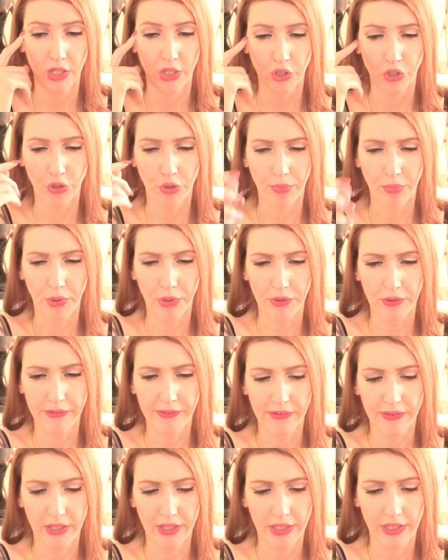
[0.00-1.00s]
Your
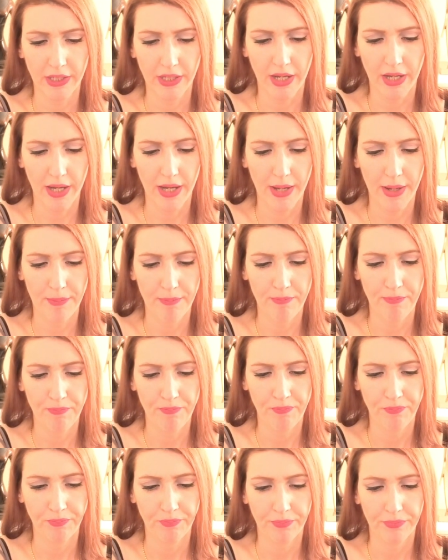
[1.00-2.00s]
person, um,
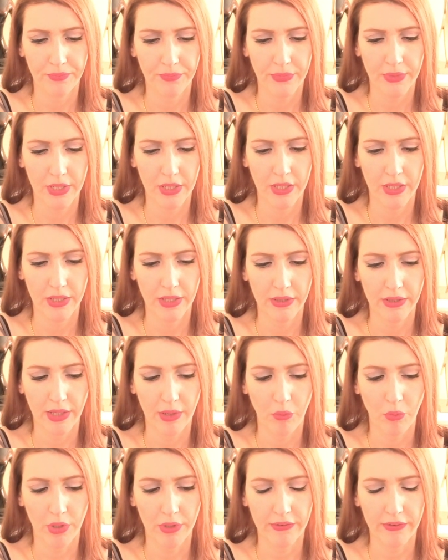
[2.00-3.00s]
they
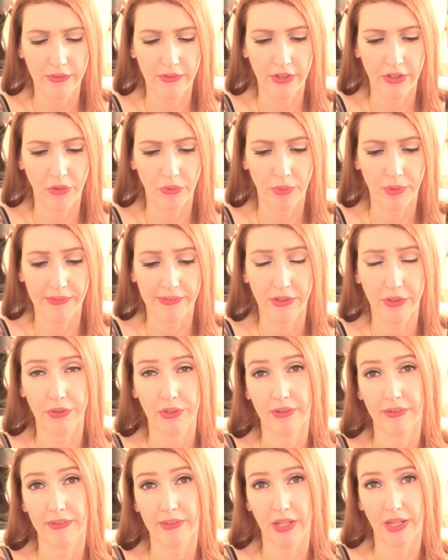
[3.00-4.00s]
want to take a risk on
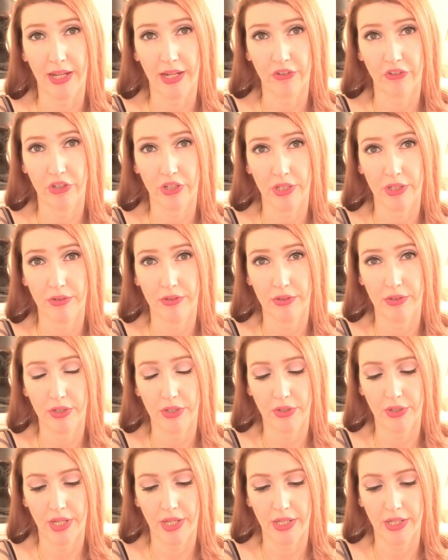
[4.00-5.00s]
this connection,
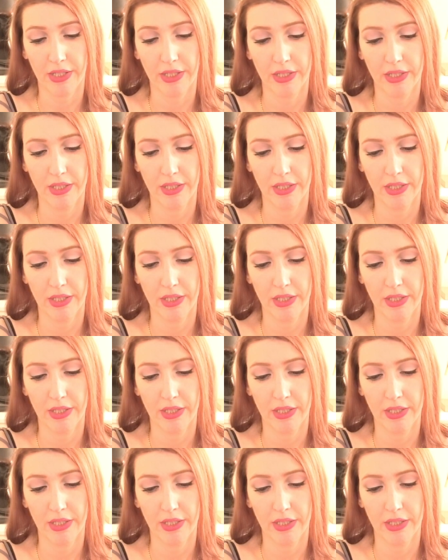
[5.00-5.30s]
okay?